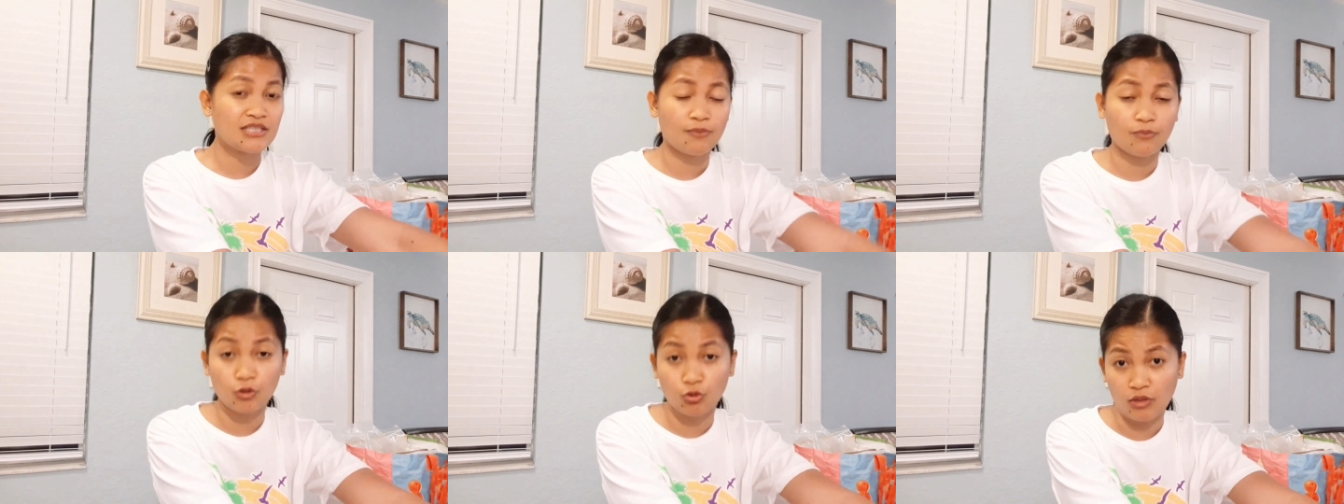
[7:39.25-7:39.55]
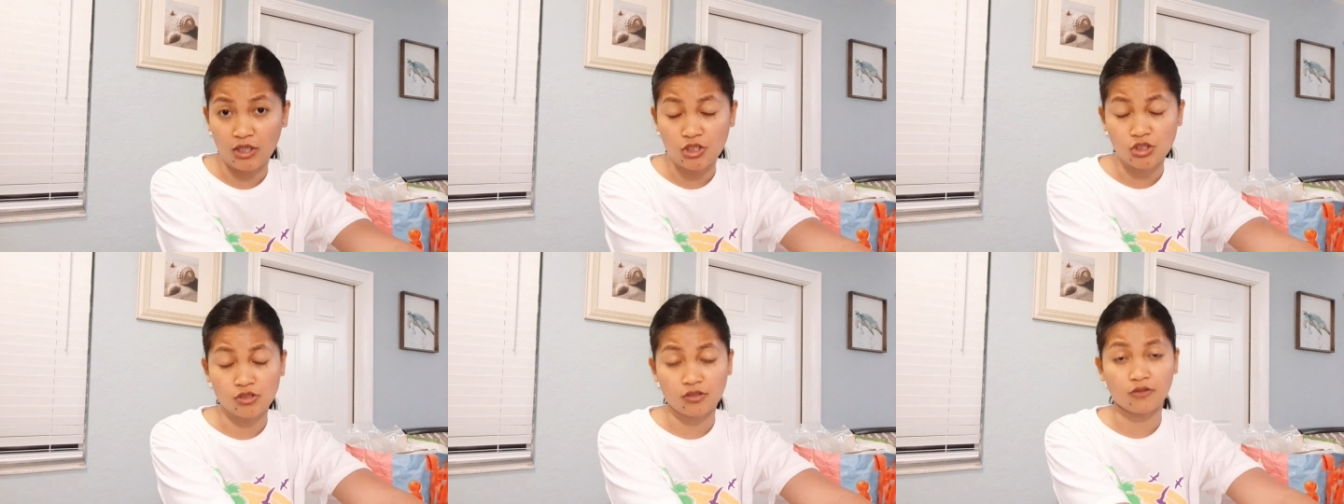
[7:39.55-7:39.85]

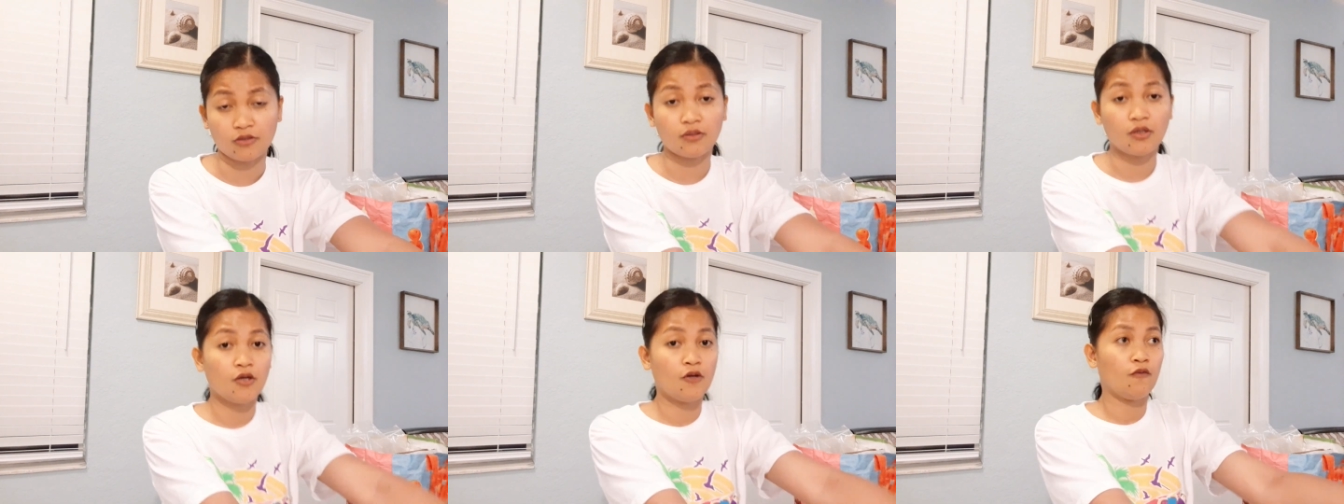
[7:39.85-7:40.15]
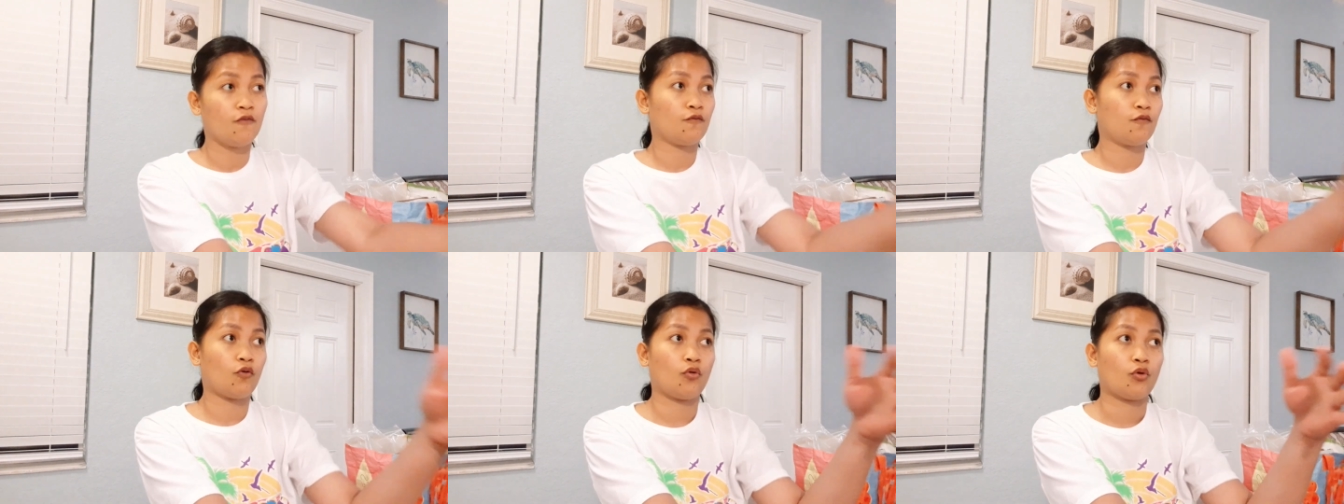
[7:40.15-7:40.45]
immigration
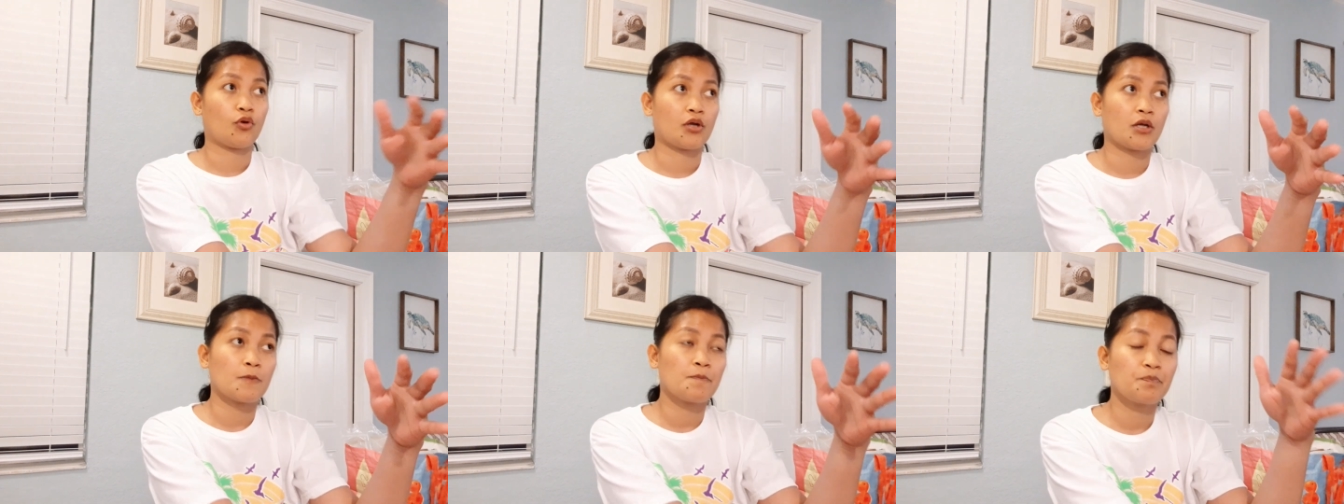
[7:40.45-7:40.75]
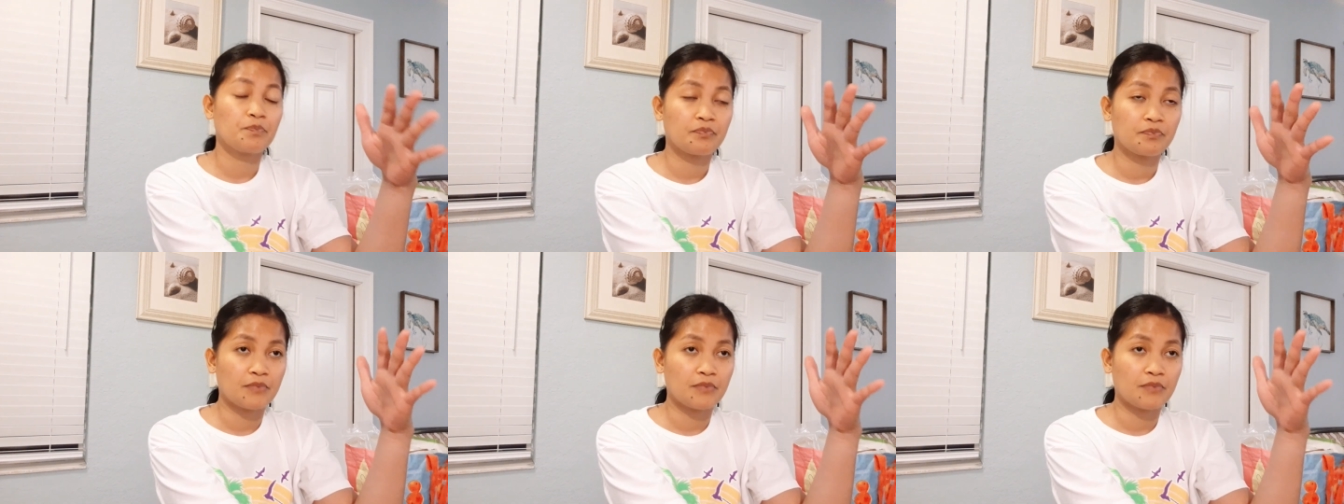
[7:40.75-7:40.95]
for